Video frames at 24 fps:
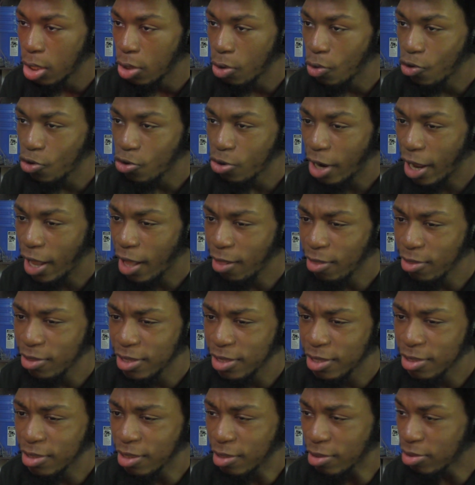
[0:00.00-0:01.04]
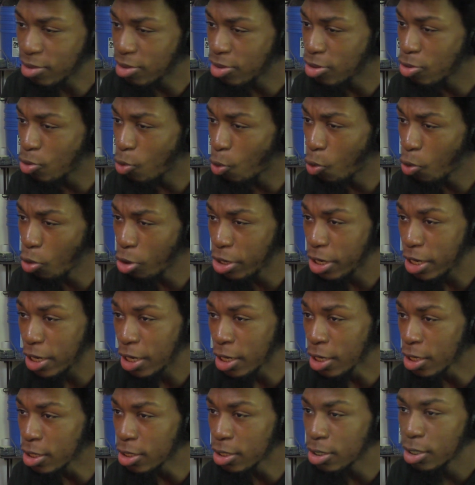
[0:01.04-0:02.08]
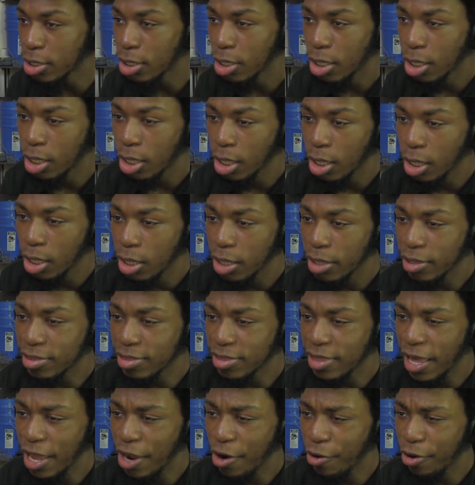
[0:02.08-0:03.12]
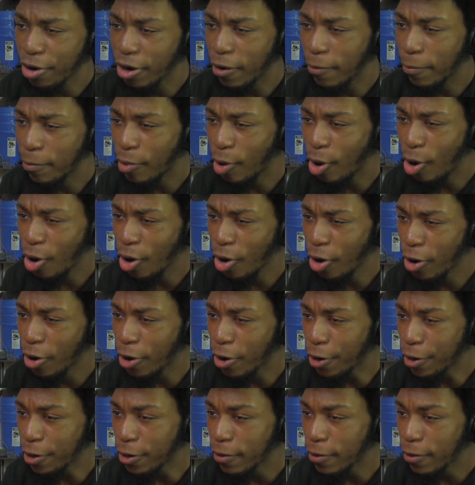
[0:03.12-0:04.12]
Reality is distorting. It's tearing apart.